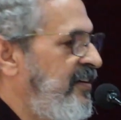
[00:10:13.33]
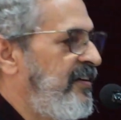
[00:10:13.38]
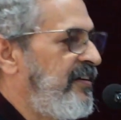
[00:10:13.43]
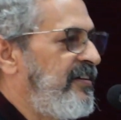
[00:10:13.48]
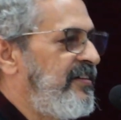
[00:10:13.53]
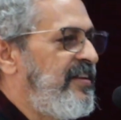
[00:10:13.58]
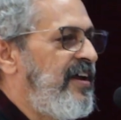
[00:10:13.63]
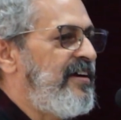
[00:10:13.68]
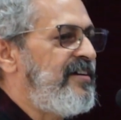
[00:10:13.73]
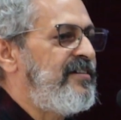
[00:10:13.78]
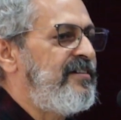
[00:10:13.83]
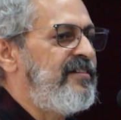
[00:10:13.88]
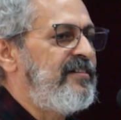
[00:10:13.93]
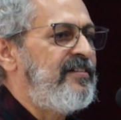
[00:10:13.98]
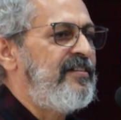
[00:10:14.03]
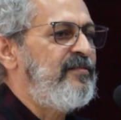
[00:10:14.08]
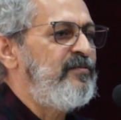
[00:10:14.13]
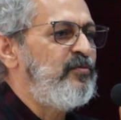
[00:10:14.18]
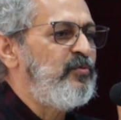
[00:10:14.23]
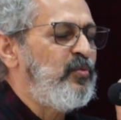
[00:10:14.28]
that
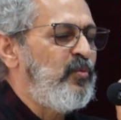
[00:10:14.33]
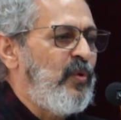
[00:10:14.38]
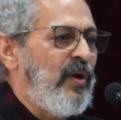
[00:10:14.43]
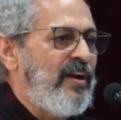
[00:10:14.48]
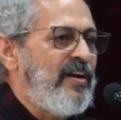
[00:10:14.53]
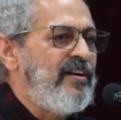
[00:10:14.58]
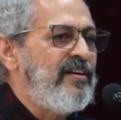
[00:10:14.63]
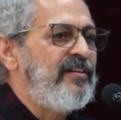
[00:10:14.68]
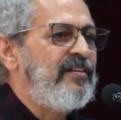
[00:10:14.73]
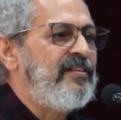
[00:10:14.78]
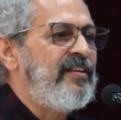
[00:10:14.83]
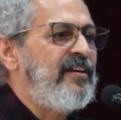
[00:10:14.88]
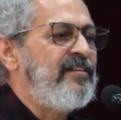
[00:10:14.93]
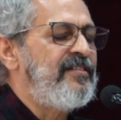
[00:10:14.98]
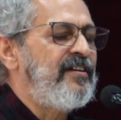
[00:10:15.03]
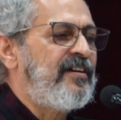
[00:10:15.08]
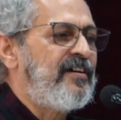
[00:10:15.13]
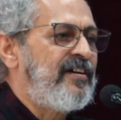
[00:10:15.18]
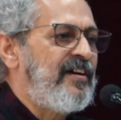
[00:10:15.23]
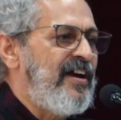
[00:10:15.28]
when there is
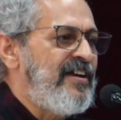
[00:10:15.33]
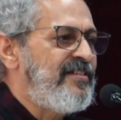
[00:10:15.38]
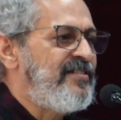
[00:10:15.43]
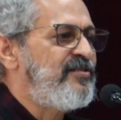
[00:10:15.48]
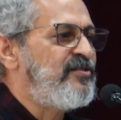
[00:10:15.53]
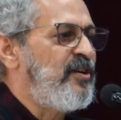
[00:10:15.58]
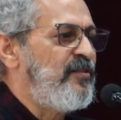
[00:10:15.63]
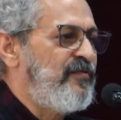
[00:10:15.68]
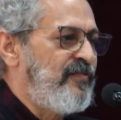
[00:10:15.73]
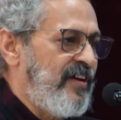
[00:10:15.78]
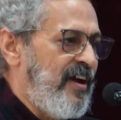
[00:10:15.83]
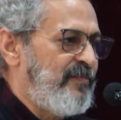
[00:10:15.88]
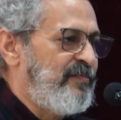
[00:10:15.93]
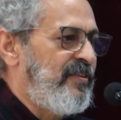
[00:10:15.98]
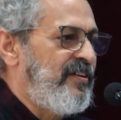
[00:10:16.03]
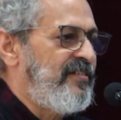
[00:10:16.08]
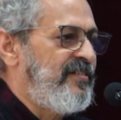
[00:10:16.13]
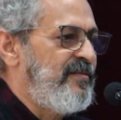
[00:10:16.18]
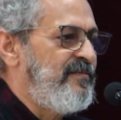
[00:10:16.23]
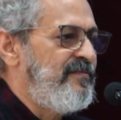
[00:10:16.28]
a crisis of
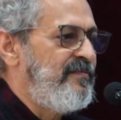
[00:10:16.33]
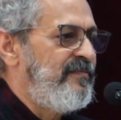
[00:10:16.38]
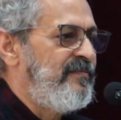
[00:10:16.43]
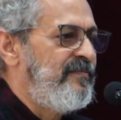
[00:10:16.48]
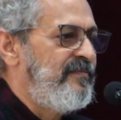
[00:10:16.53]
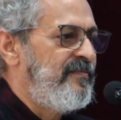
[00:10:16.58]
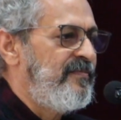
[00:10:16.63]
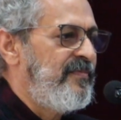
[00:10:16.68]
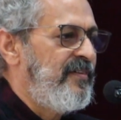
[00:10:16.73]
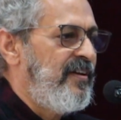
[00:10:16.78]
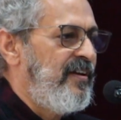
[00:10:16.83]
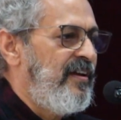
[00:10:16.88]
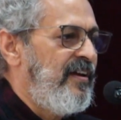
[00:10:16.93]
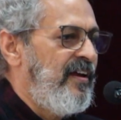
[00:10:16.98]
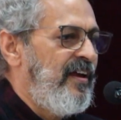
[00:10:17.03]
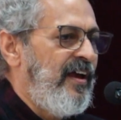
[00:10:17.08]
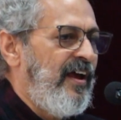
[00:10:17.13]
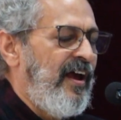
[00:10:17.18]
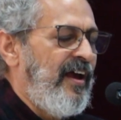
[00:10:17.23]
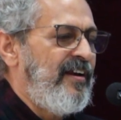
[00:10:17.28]
capitalism
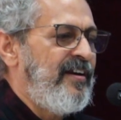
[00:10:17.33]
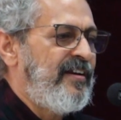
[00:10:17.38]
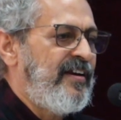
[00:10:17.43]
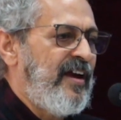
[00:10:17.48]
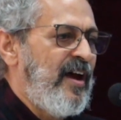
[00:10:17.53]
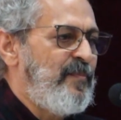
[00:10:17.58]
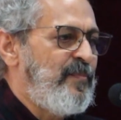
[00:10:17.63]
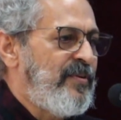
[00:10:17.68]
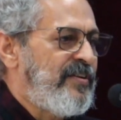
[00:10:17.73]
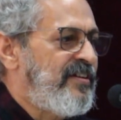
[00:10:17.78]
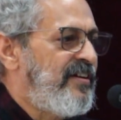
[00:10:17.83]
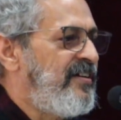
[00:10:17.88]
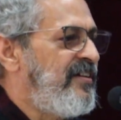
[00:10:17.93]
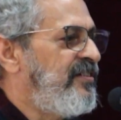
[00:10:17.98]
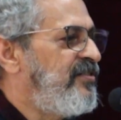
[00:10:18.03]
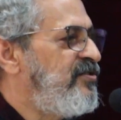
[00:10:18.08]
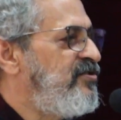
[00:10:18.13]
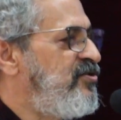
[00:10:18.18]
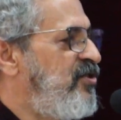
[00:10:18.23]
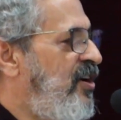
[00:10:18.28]
and capital
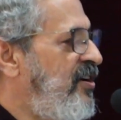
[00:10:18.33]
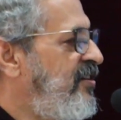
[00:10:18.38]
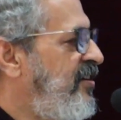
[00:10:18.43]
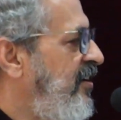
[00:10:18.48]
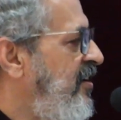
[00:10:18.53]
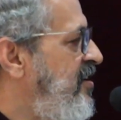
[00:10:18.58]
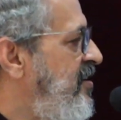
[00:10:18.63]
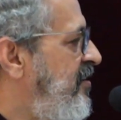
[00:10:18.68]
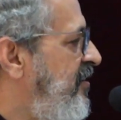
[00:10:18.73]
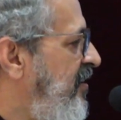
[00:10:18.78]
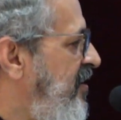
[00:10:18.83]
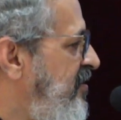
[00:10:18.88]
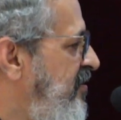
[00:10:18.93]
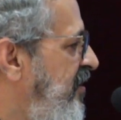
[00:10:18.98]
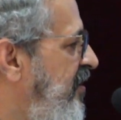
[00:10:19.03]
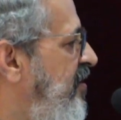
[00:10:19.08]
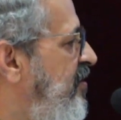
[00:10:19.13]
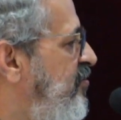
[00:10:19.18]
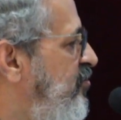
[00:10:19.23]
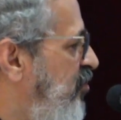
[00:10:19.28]
is not
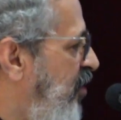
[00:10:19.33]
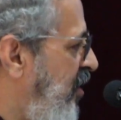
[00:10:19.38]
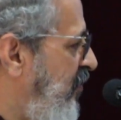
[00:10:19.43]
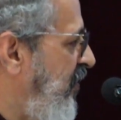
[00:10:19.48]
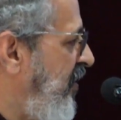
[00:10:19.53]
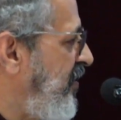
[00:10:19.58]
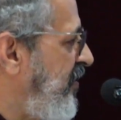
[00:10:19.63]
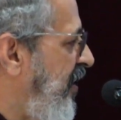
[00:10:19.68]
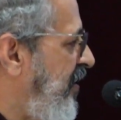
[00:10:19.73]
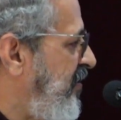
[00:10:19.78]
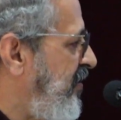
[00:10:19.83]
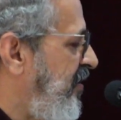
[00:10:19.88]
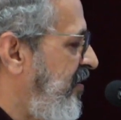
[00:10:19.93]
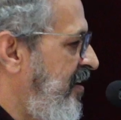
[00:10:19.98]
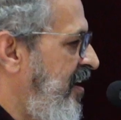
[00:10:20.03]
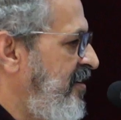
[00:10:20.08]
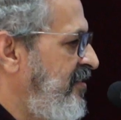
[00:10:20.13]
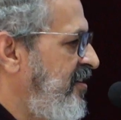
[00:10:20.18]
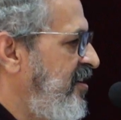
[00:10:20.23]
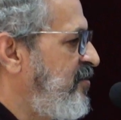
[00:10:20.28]
interested in solving that
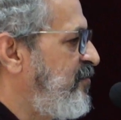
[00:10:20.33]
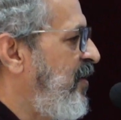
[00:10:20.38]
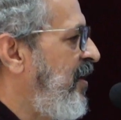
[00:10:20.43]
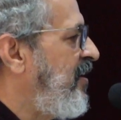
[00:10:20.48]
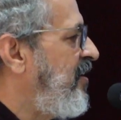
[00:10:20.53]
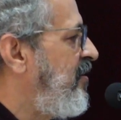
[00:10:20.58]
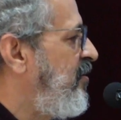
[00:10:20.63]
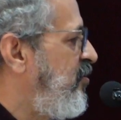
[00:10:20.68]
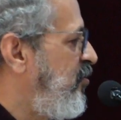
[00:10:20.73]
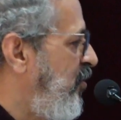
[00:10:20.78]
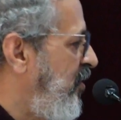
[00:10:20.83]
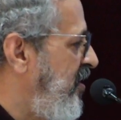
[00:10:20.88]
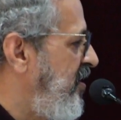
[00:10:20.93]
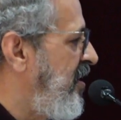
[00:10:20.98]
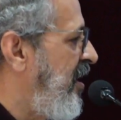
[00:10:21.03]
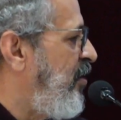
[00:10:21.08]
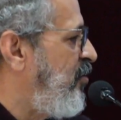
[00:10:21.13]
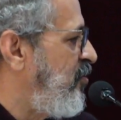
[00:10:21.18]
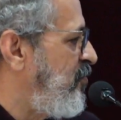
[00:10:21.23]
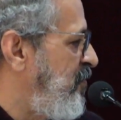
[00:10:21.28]
crisis by doling
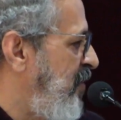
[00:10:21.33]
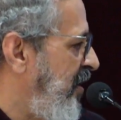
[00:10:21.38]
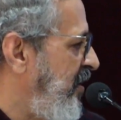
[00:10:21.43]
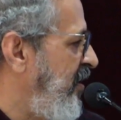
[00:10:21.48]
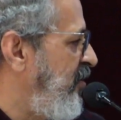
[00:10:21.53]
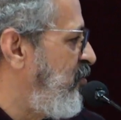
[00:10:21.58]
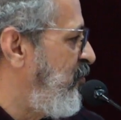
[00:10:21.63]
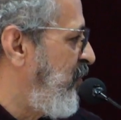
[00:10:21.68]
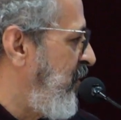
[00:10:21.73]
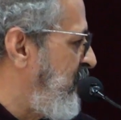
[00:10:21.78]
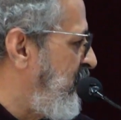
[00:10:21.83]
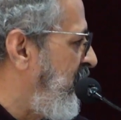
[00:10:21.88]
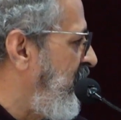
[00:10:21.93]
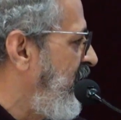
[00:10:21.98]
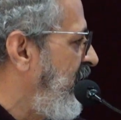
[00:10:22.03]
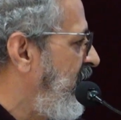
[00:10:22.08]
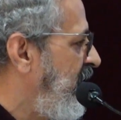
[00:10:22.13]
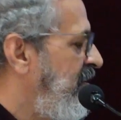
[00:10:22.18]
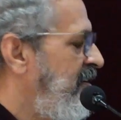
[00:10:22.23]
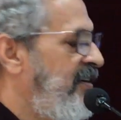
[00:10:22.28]
out money to people,
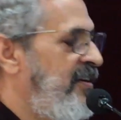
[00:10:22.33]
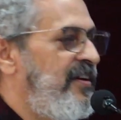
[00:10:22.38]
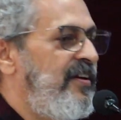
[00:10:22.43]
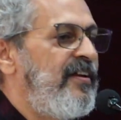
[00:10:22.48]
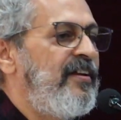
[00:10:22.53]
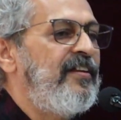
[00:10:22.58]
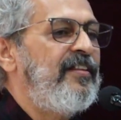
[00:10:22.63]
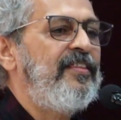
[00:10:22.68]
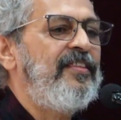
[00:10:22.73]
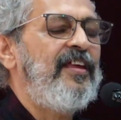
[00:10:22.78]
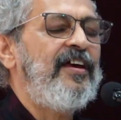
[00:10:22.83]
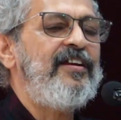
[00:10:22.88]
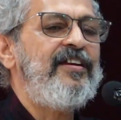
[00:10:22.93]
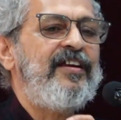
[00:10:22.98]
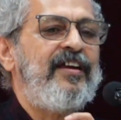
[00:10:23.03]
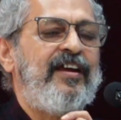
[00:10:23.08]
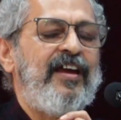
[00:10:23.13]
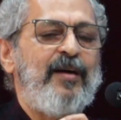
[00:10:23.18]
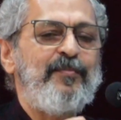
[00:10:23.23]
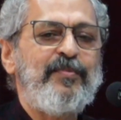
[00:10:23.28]

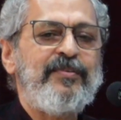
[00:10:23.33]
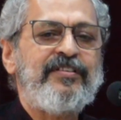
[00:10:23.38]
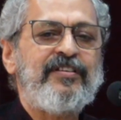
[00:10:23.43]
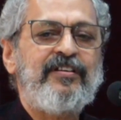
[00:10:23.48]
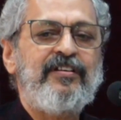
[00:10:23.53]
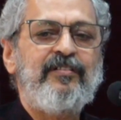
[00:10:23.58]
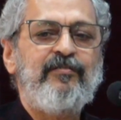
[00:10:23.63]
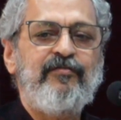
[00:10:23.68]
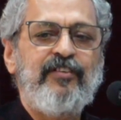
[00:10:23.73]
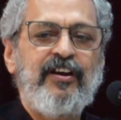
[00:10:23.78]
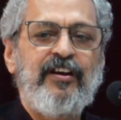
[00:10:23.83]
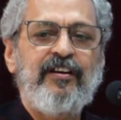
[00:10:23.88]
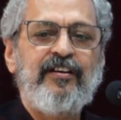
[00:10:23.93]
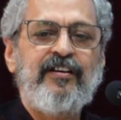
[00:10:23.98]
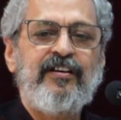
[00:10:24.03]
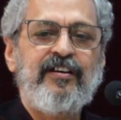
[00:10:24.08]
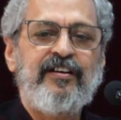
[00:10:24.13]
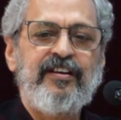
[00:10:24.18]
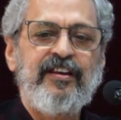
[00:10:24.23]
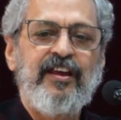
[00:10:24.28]
then capital will
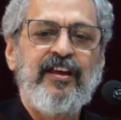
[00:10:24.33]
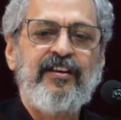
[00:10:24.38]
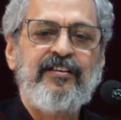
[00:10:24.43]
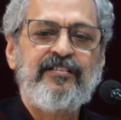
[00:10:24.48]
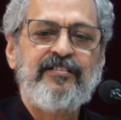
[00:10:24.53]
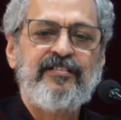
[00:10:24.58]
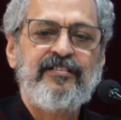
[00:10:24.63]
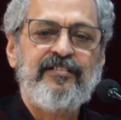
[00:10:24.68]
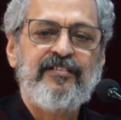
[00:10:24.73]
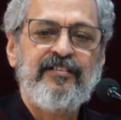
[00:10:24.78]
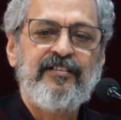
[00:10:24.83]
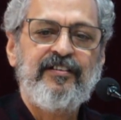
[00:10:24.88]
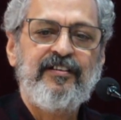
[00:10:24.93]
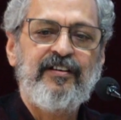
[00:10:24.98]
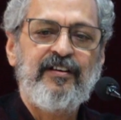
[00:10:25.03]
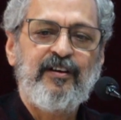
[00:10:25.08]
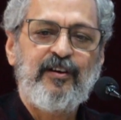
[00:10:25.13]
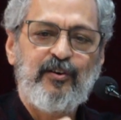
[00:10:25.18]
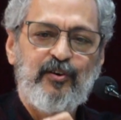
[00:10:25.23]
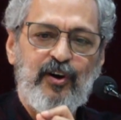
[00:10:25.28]
create
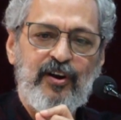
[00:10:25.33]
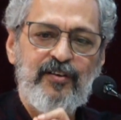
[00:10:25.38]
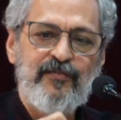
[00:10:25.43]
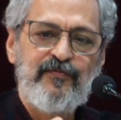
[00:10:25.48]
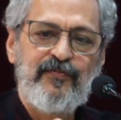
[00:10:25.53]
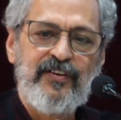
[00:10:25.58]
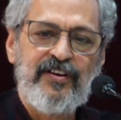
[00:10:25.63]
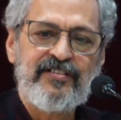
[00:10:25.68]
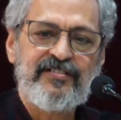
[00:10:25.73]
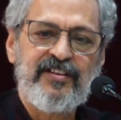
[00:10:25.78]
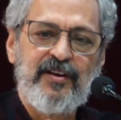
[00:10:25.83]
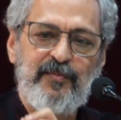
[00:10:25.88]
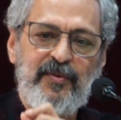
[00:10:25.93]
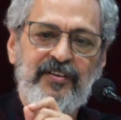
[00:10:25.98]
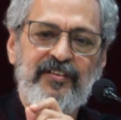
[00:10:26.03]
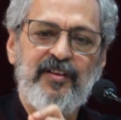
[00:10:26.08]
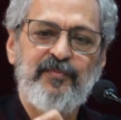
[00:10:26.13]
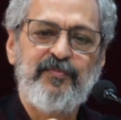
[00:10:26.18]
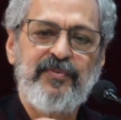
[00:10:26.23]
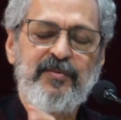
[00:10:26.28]
conflicts
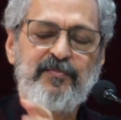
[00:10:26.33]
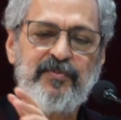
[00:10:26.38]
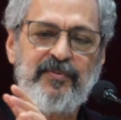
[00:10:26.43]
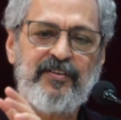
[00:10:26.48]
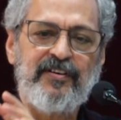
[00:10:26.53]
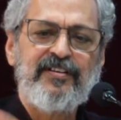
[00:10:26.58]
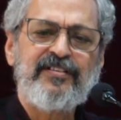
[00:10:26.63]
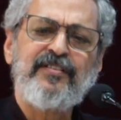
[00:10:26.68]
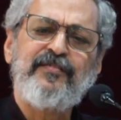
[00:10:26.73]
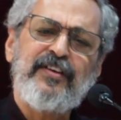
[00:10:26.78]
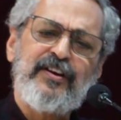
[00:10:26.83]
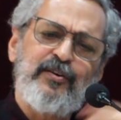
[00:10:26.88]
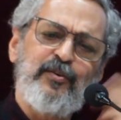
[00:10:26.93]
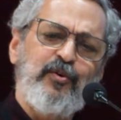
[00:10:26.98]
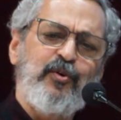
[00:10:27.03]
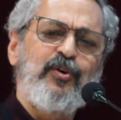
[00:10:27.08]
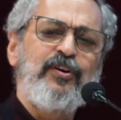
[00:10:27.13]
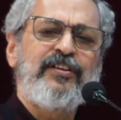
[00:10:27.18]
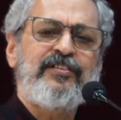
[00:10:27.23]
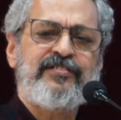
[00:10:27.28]
among the people. It's a very
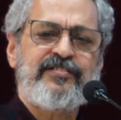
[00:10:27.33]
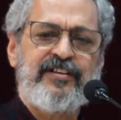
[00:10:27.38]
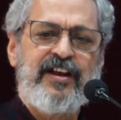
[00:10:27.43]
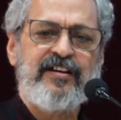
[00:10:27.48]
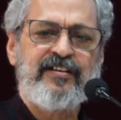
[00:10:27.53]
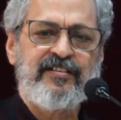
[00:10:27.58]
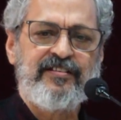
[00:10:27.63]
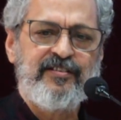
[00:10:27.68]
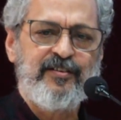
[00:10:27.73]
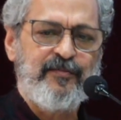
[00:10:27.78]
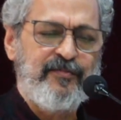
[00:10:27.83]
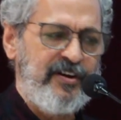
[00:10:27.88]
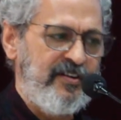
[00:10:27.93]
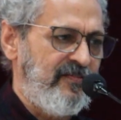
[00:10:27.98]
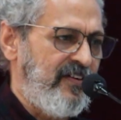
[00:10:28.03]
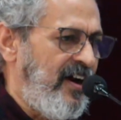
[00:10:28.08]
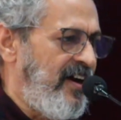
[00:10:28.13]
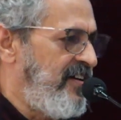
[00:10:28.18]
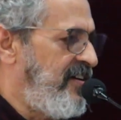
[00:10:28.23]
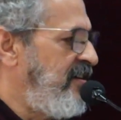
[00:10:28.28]
old strategy of
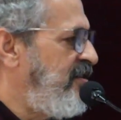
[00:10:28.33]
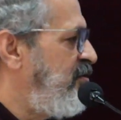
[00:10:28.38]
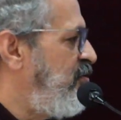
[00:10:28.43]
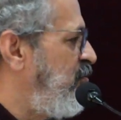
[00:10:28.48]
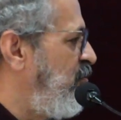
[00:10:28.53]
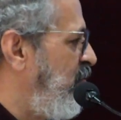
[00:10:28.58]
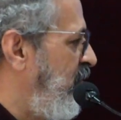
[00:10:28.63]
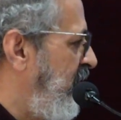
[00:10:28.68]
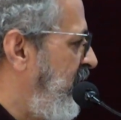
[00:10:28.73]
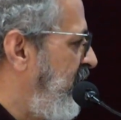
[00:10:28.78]
divide and rule.